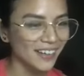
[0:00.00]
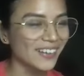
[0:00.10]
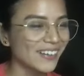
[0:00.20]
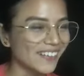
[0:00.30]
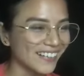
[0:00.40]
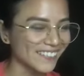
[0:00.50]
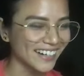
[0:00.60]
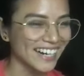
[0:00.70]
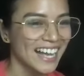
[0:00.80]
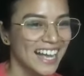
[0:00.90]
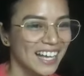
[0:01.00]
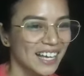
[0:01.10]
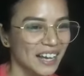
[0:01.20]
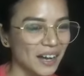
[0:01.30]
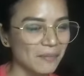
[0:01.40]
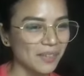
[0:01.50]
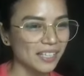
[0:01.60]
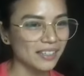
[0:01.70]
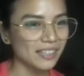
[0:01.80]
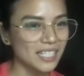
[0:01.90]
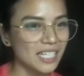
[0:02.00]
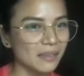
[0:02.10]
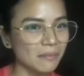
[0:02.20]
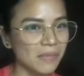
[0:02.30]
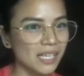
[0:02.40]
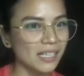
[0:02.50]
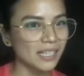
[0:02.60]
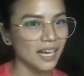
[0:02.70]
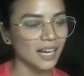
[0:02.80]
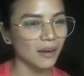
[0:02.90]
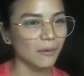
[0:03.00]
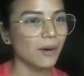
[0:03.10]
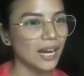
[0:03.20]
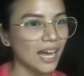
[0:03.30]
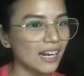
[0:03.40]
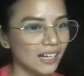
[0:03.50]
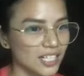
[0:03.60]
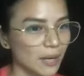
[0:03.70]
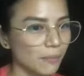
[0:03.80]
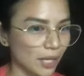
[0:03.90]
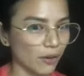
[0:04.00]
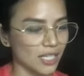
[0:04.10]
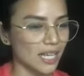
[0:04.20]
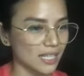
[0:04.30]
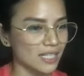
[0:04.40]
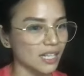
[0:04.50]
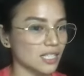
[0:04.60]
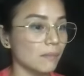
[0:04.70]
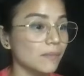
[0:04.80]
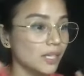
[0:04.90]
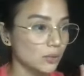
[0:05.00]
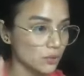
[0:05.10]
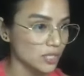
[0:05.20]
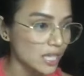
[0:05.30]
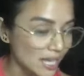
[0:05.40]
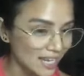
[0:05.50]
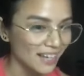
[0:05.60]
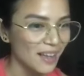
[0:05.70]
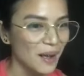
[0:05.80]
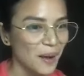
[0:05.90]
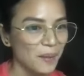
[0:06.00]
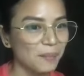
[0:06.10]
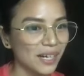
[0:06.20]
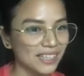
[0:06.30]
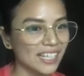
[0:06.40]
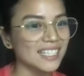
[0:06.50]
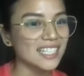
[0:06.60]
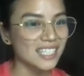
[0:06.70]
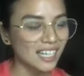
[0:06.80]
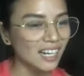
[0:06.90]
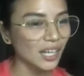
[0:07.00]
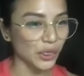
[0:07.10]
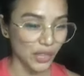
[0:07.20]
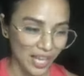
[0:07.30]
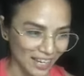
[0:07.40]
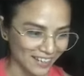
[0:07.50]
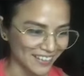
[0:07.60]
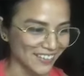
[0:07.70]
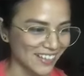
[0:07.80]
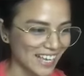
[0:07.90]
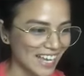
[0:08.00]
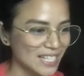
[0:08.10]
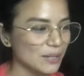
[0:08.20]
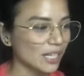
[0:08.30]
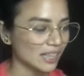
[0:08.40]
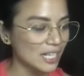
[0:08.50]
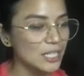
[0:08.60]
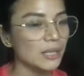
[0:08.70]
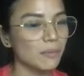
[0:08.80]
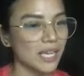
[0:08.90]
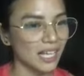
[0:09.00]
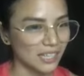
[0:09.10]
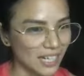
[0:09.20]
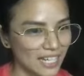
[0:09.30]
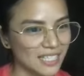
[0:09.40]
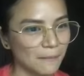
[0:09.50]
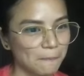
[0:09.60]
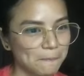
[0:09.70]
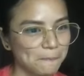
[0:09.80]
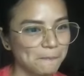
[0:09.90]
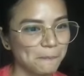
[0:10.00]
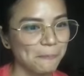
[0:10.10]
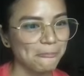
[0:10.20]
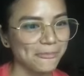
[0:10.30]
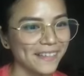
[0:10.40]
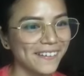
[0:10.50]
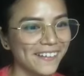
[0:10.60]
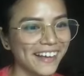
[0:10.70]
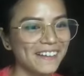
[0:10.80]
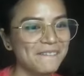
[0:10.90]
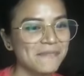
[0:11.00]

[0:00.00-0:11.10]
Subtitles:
Di ba? Parang, it doesn't mean na wala lang siya because it's not something you see, but it's still a thing. Okay, so it needs to be addressed. Okay.